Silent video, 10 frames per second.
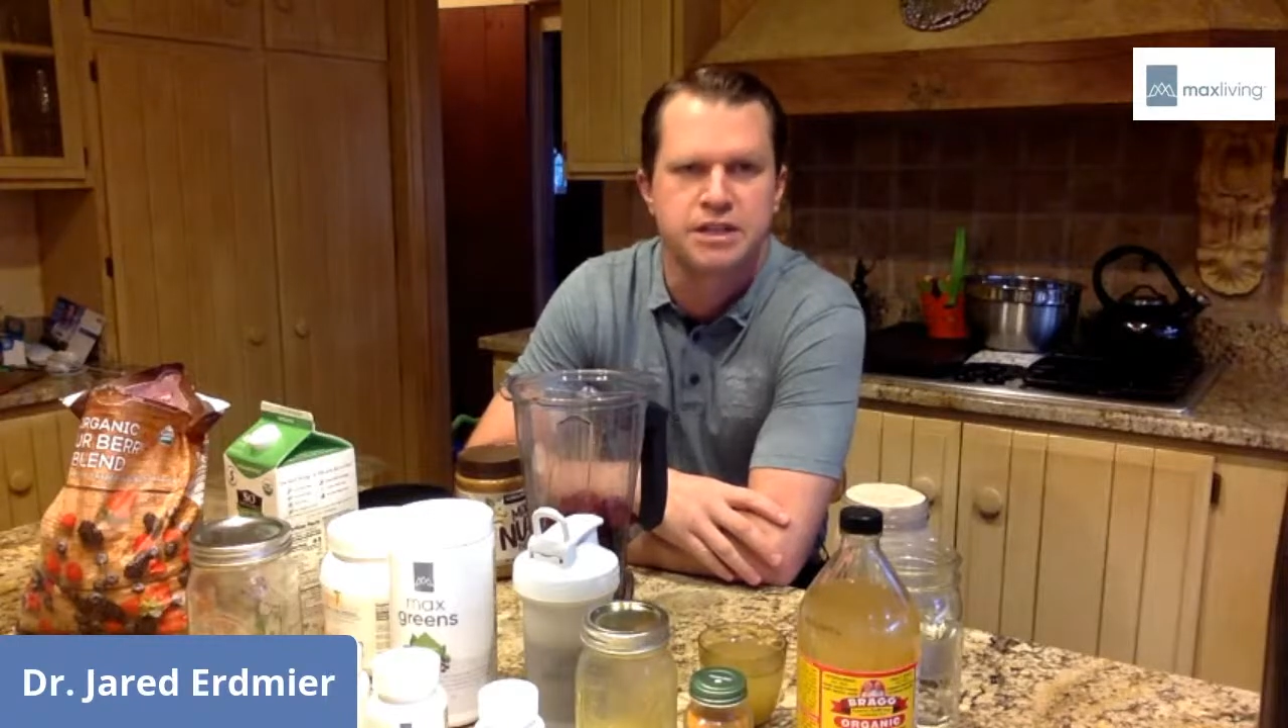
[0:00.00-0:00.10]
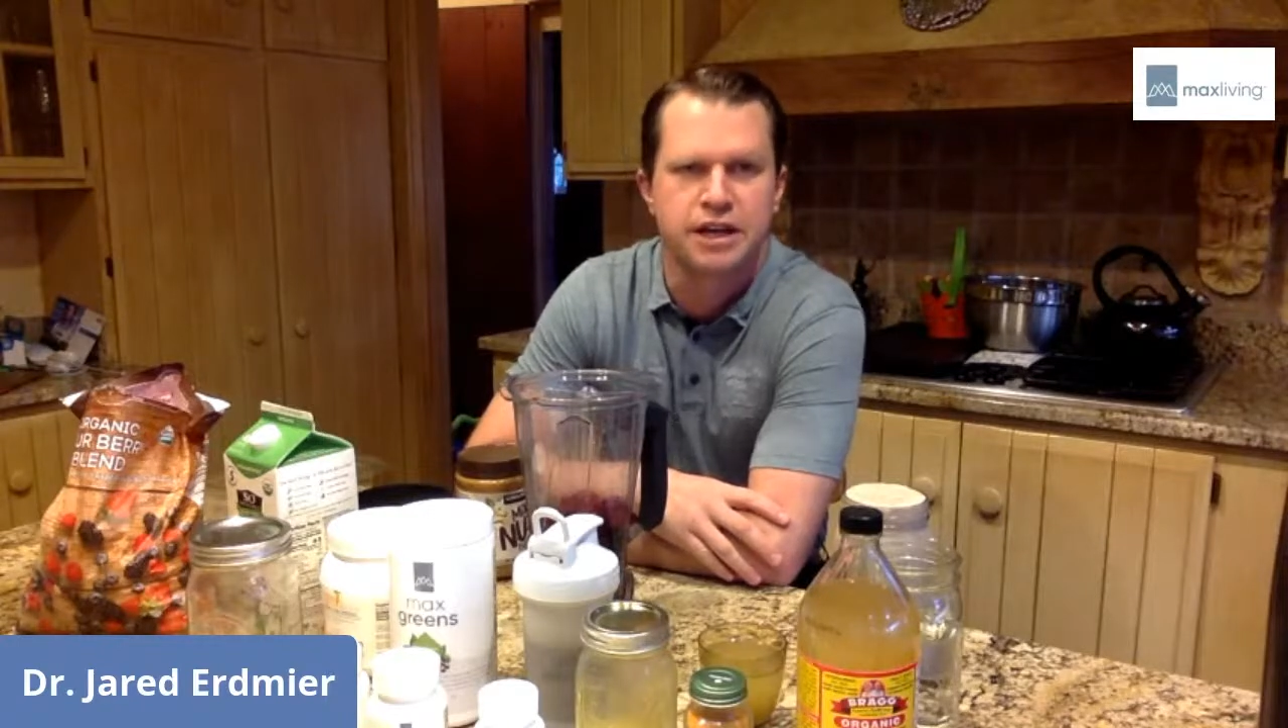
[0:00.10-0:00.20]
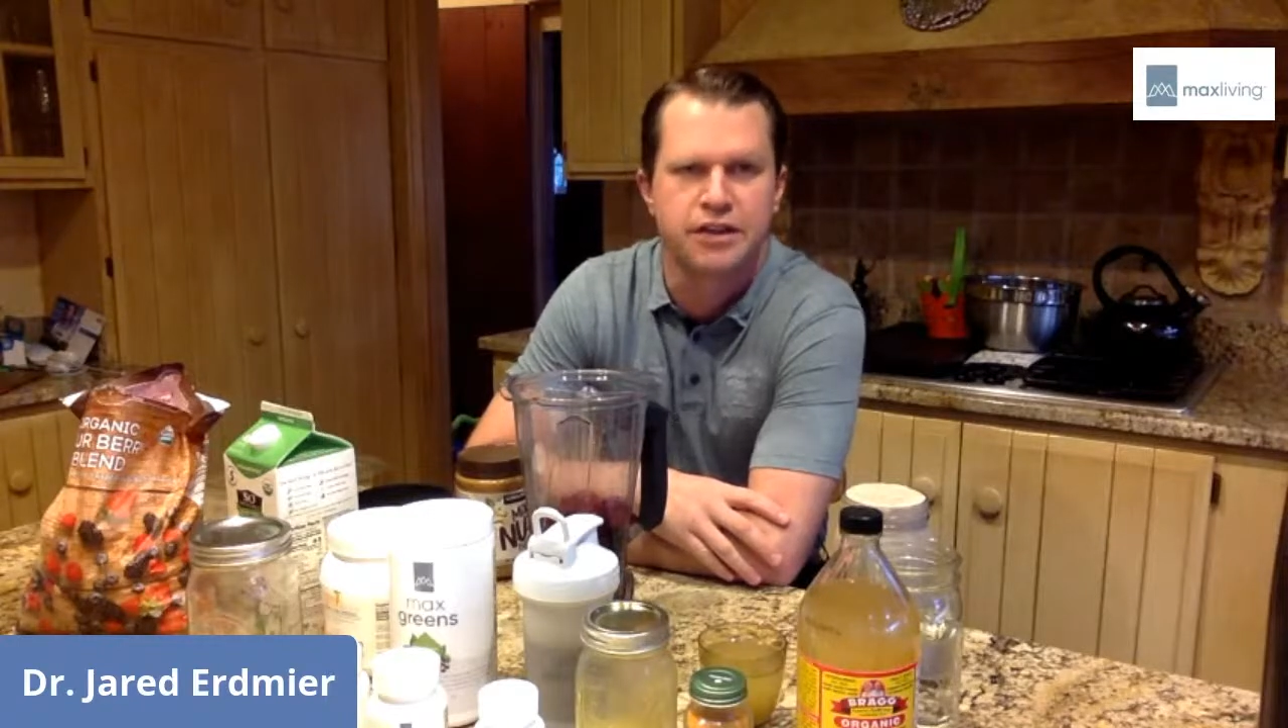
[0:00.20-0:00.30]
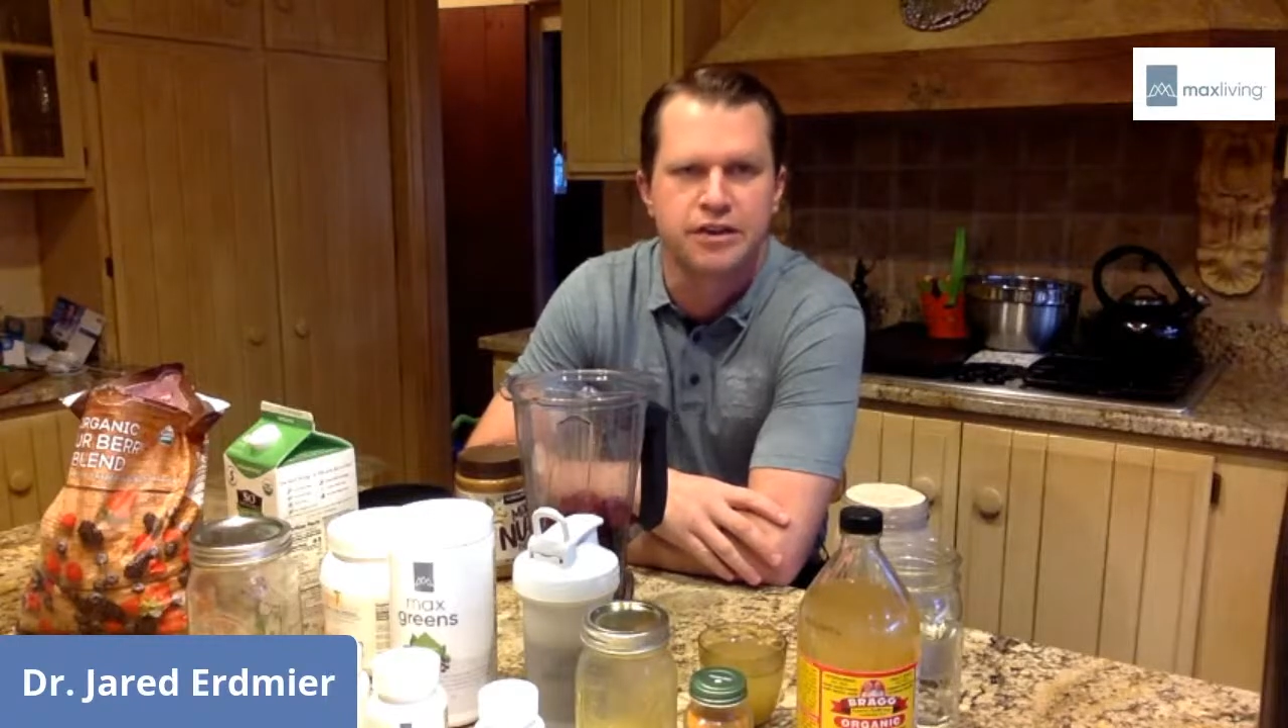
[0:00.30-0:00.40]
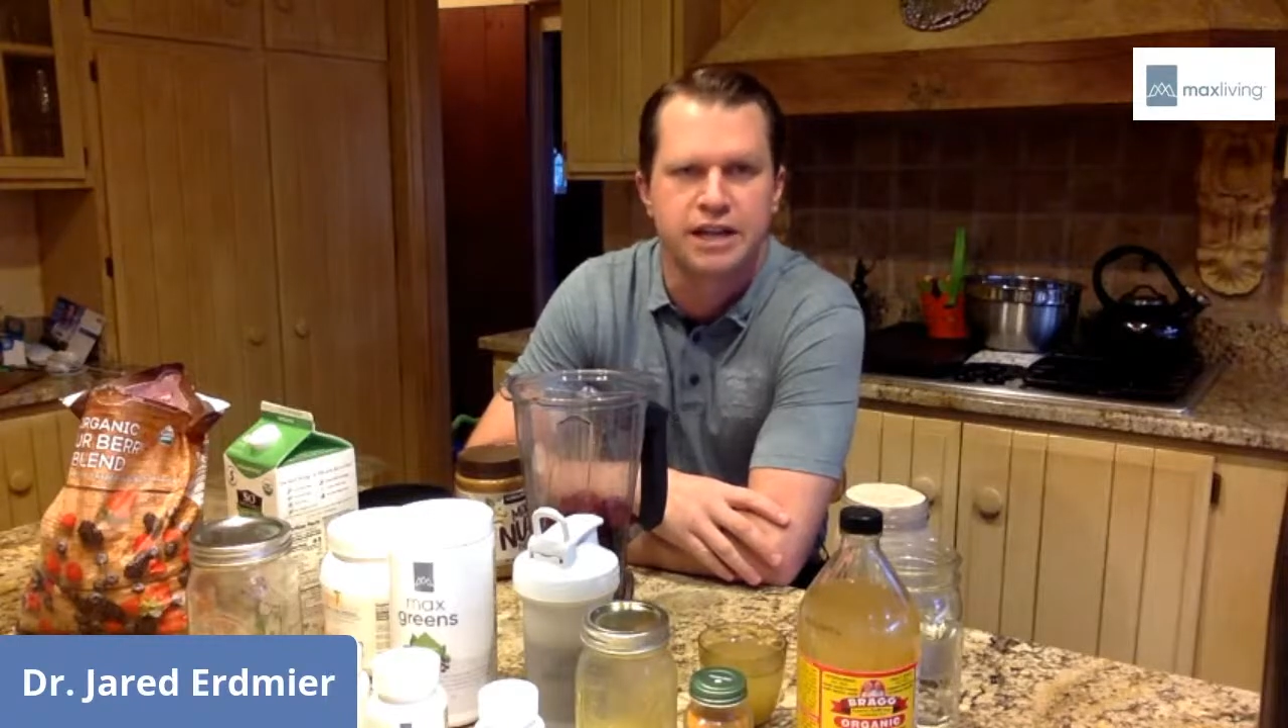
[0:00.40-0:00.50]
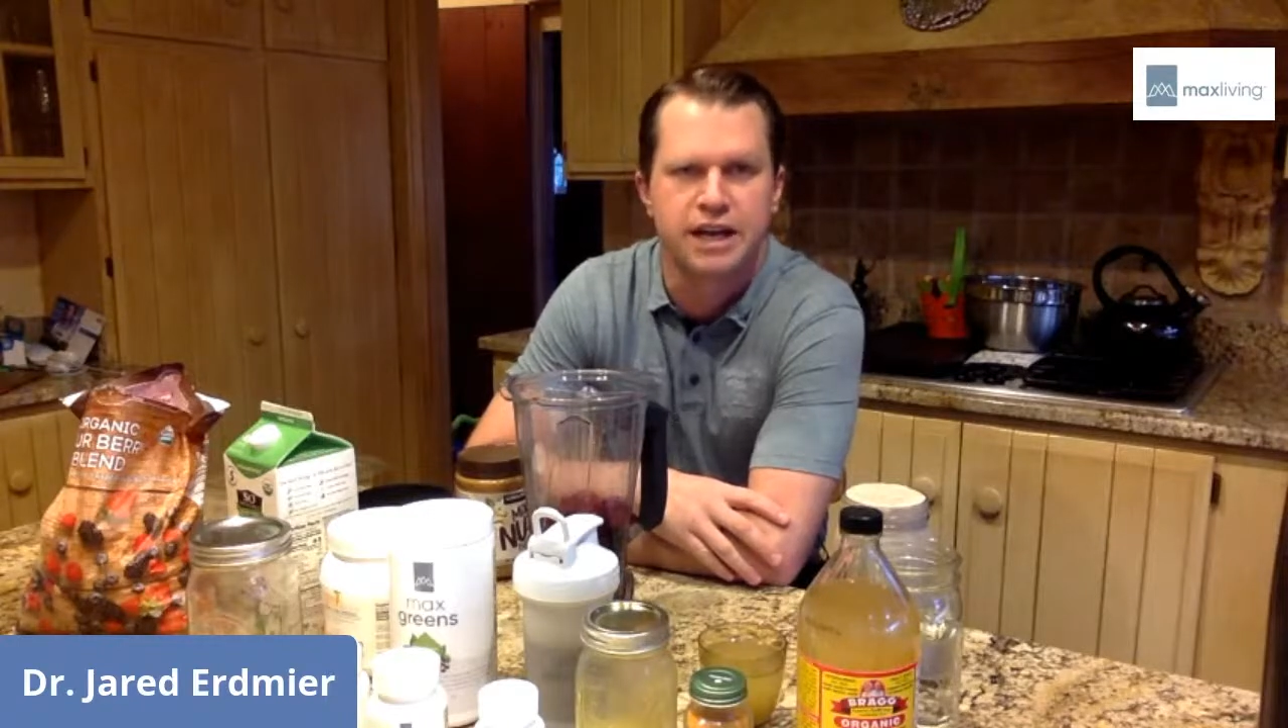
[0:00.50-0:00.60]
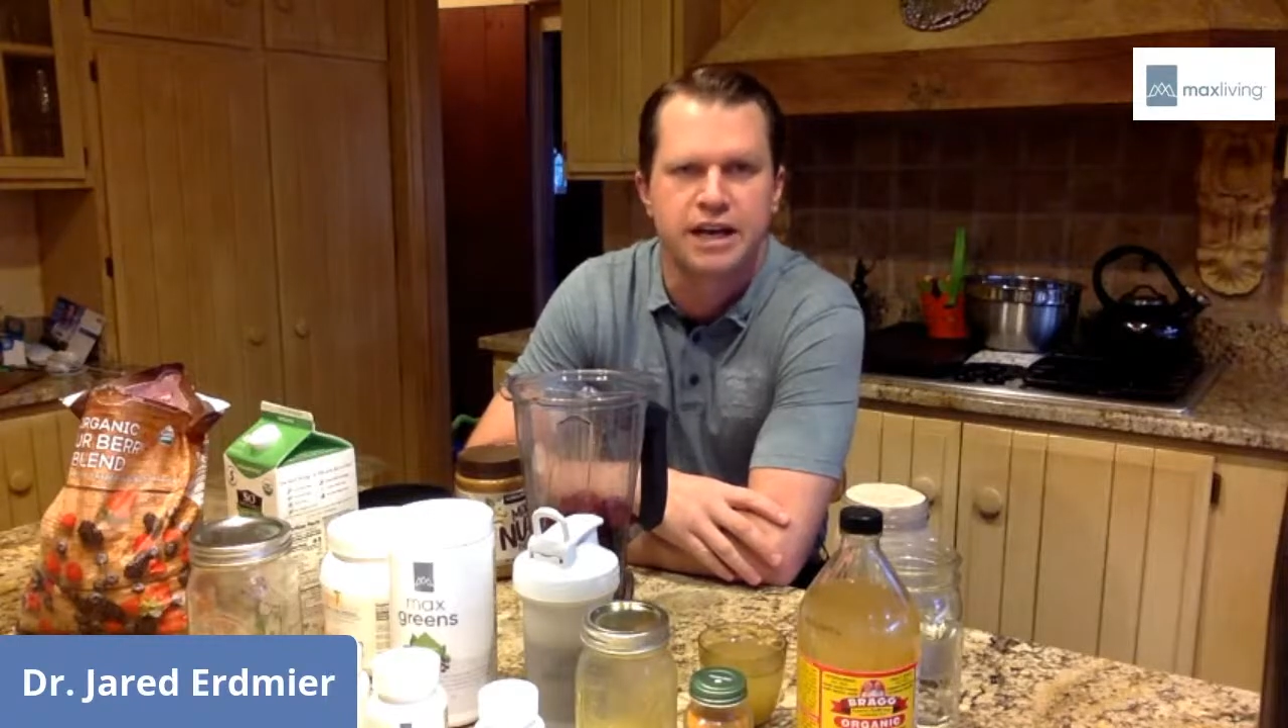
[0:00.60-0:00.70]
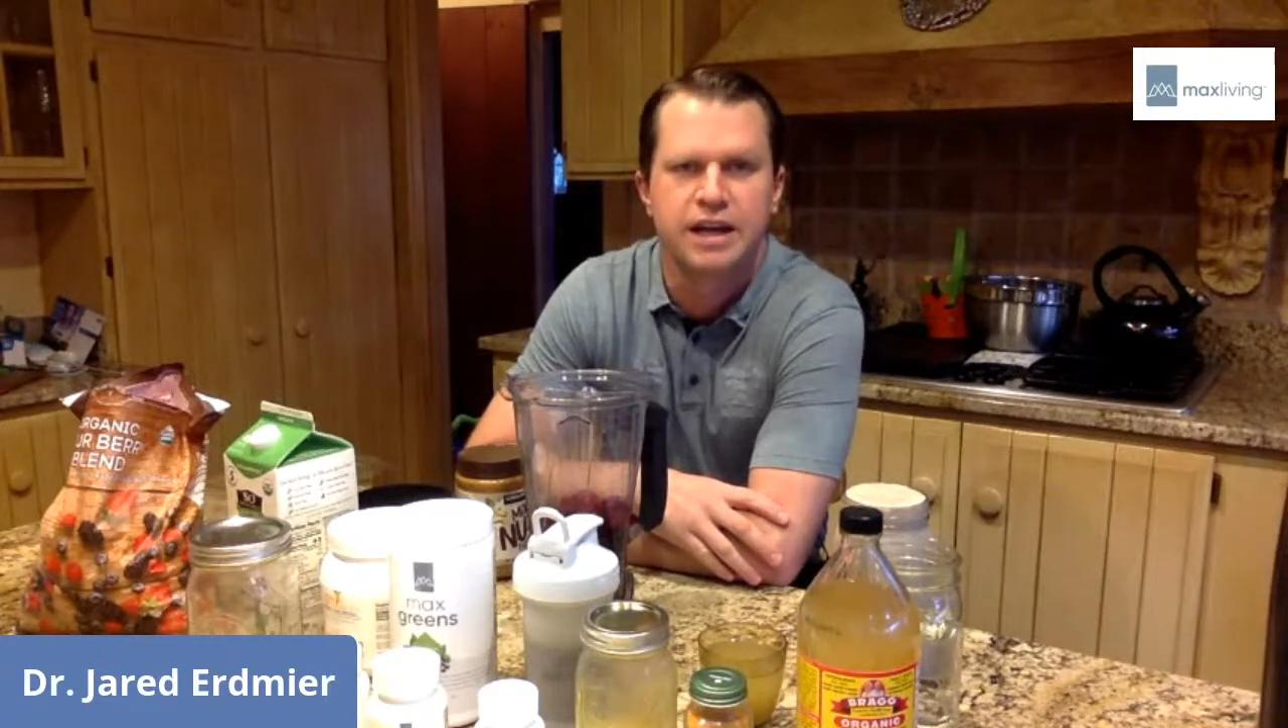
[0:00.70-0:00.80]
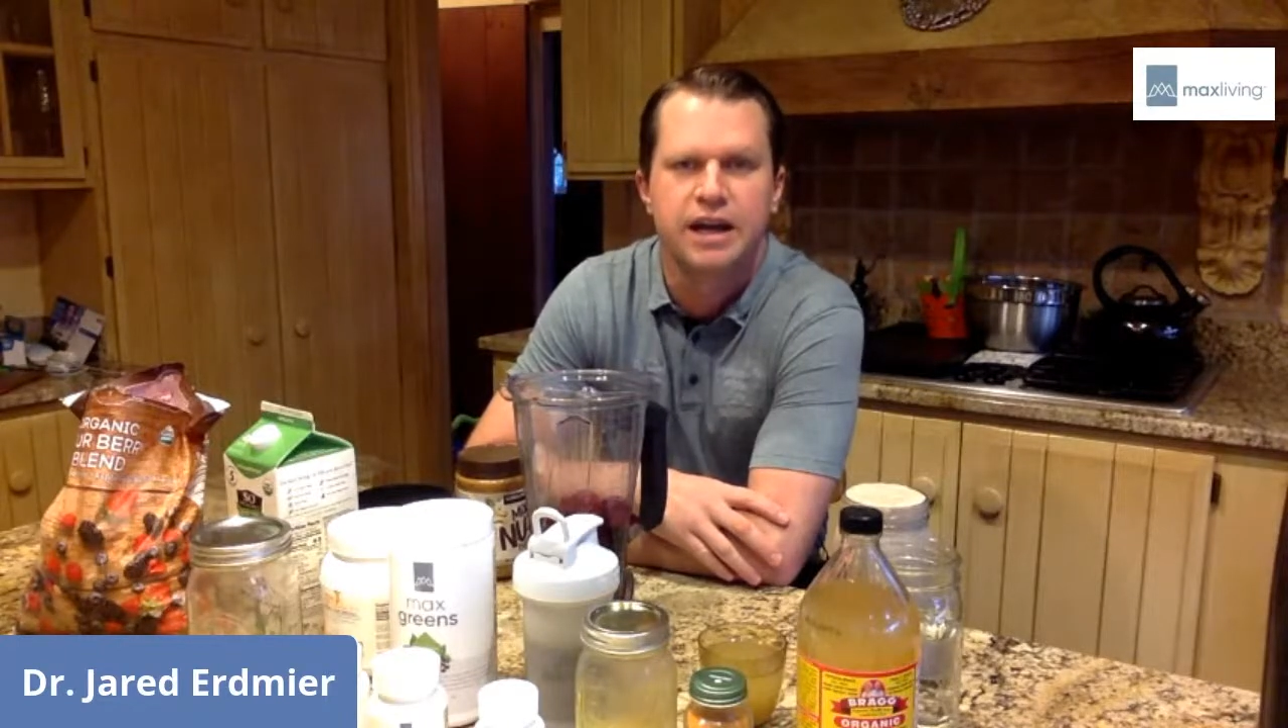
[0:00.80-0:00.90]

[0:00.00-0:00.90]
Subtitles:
the other day,